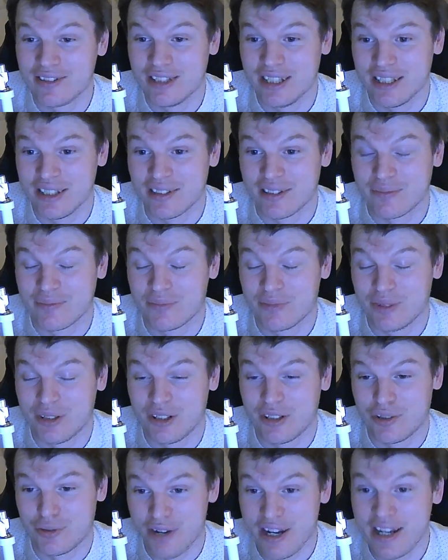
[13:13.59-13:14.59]
a
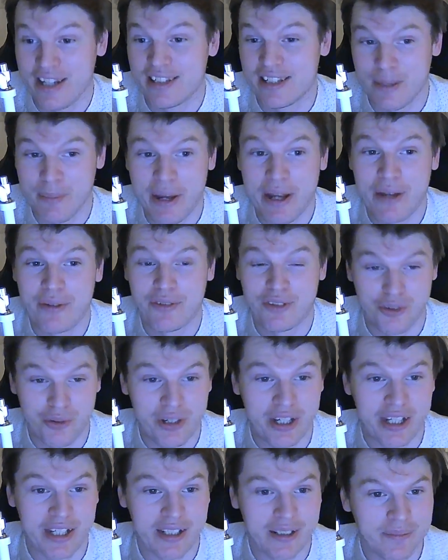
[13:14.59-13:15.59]
crazy amount to
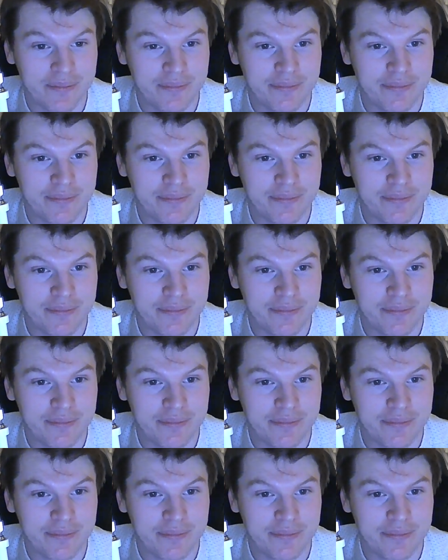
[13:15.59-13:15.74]
drink.